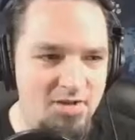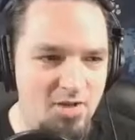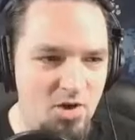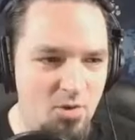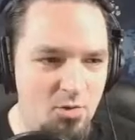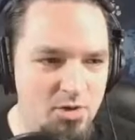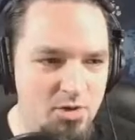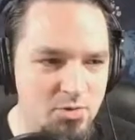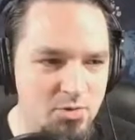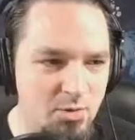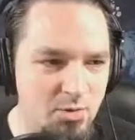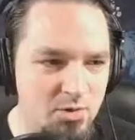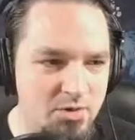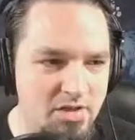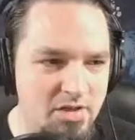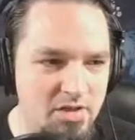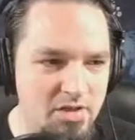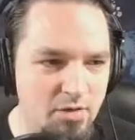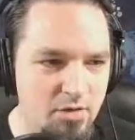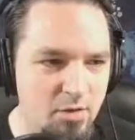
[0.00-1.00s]
always, we will
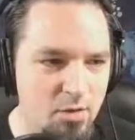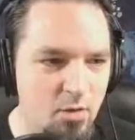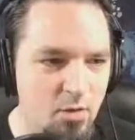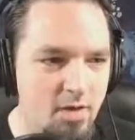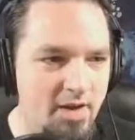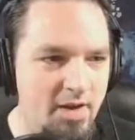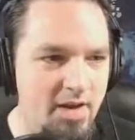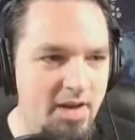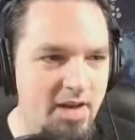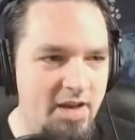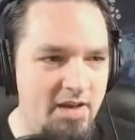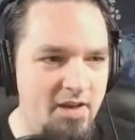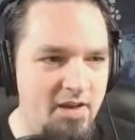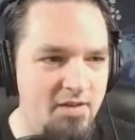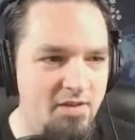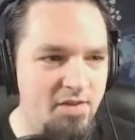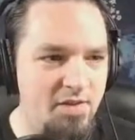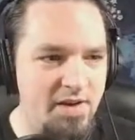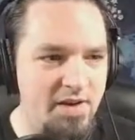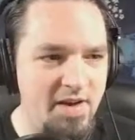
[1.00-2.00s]
see you in
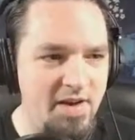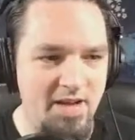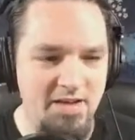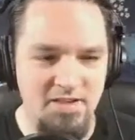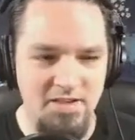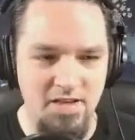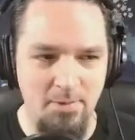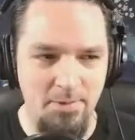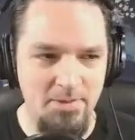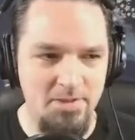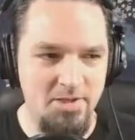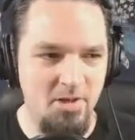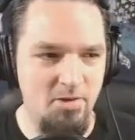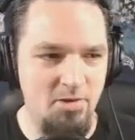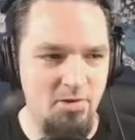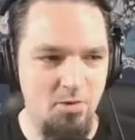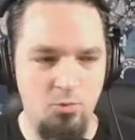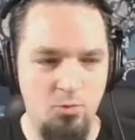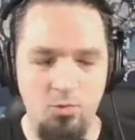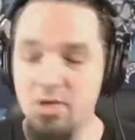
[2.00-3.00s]
the next
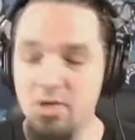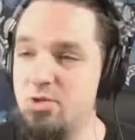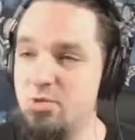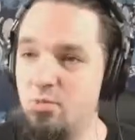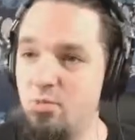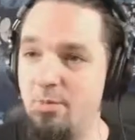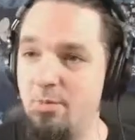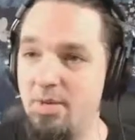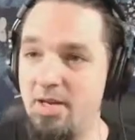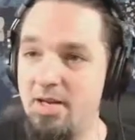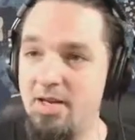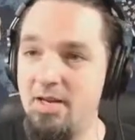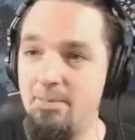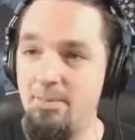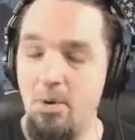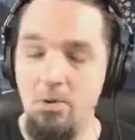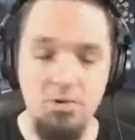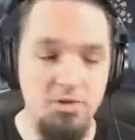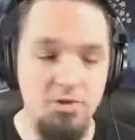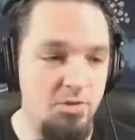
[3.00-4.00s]
episode, which will be
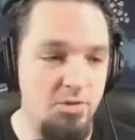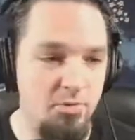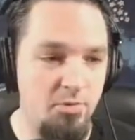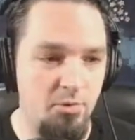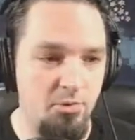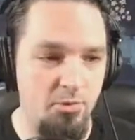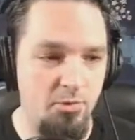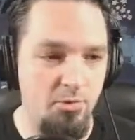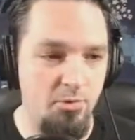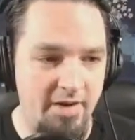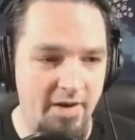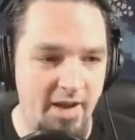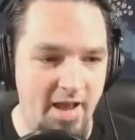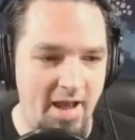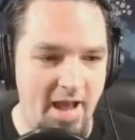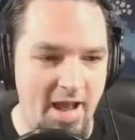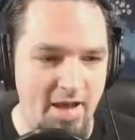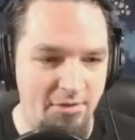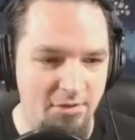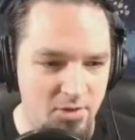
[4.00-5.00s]
posted right
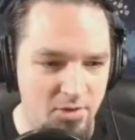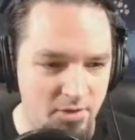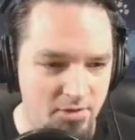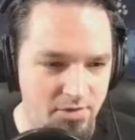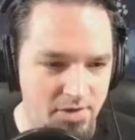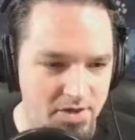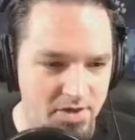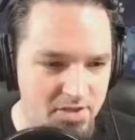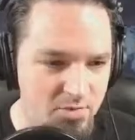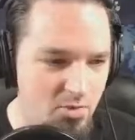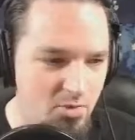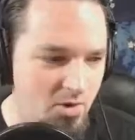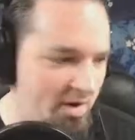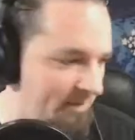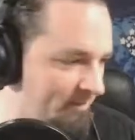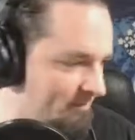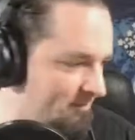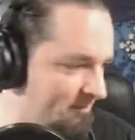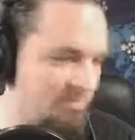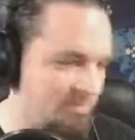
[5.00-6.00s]
after this one.
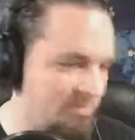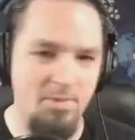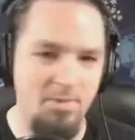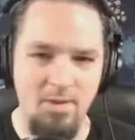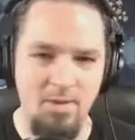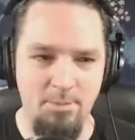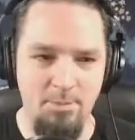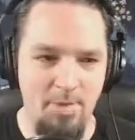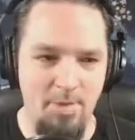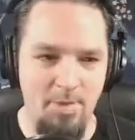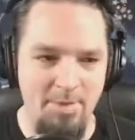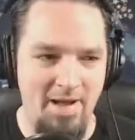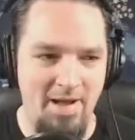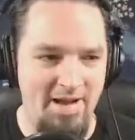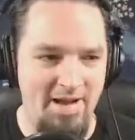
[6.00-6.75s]
Bye-bye